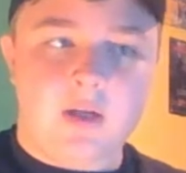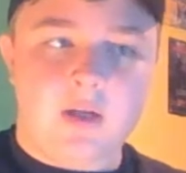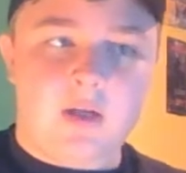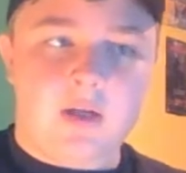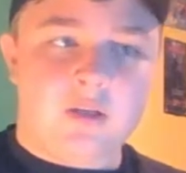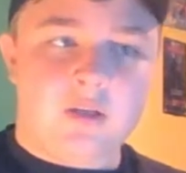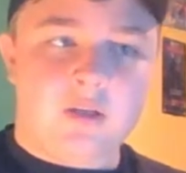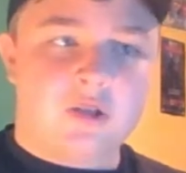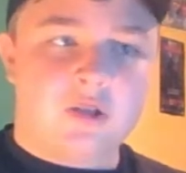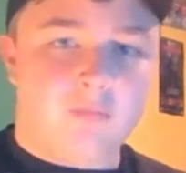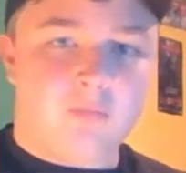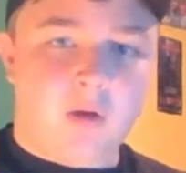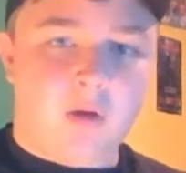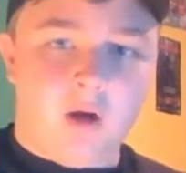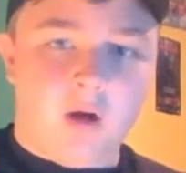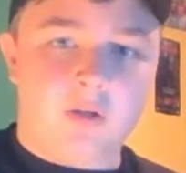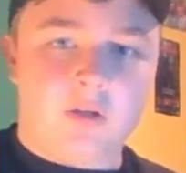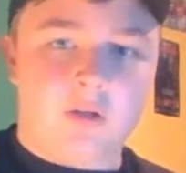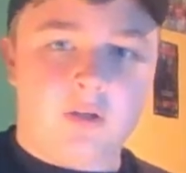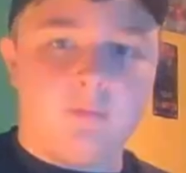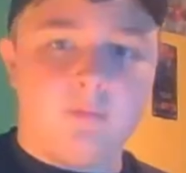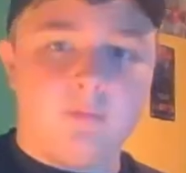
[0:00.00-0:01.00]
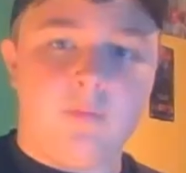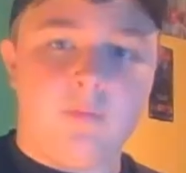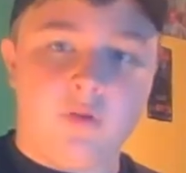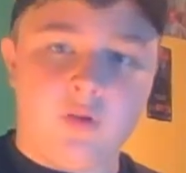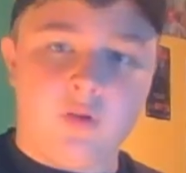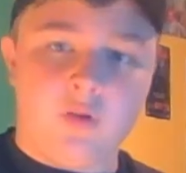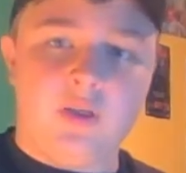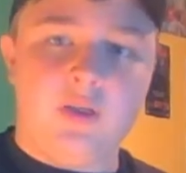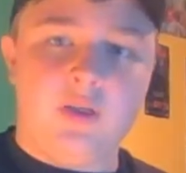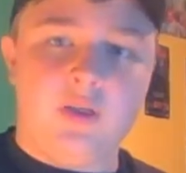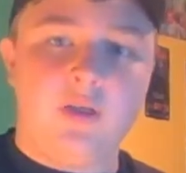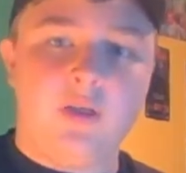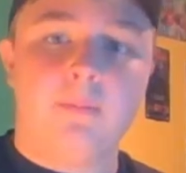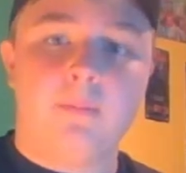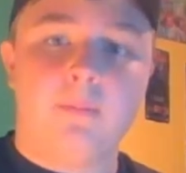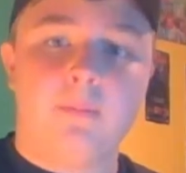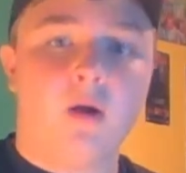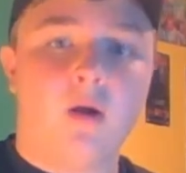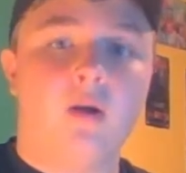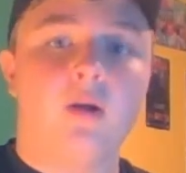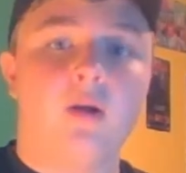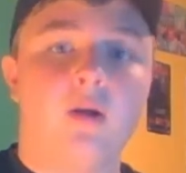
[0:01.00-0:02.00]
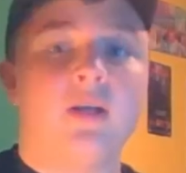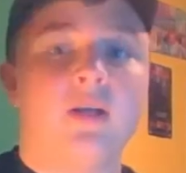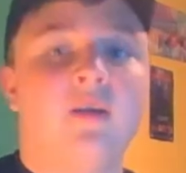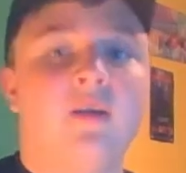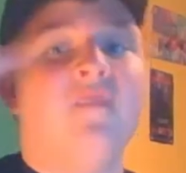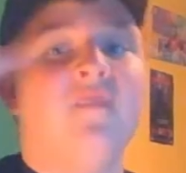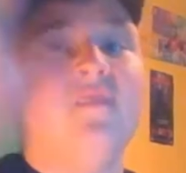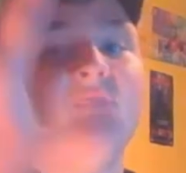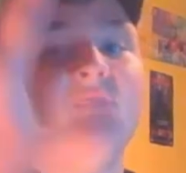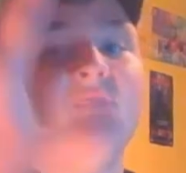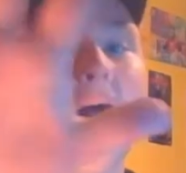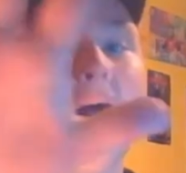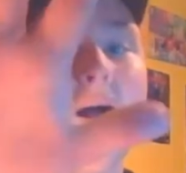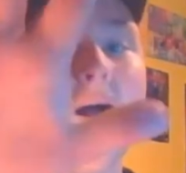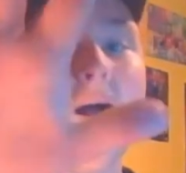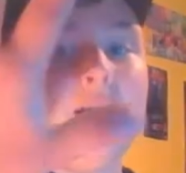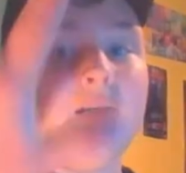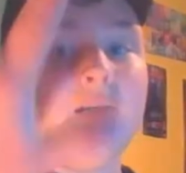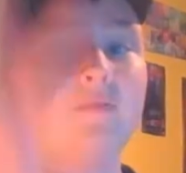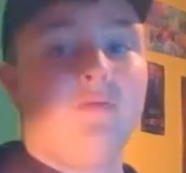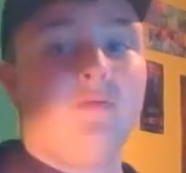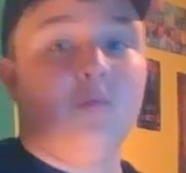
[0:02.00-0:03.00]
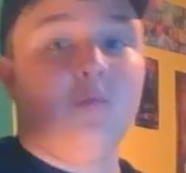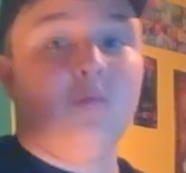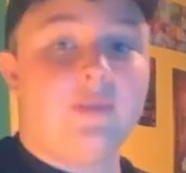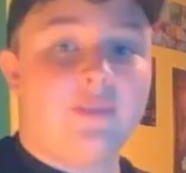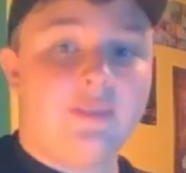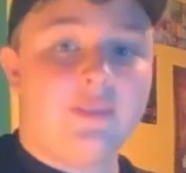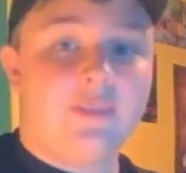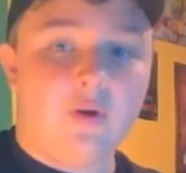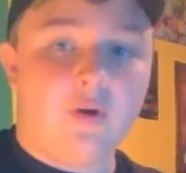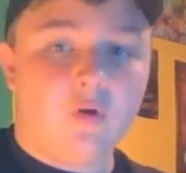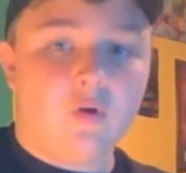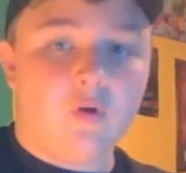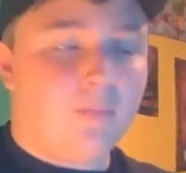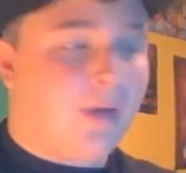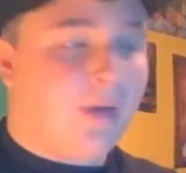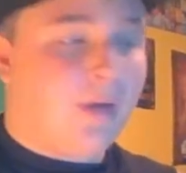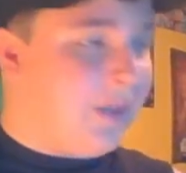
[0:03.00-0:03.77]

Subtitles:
Tomorrow, Bully Part 5 with no mic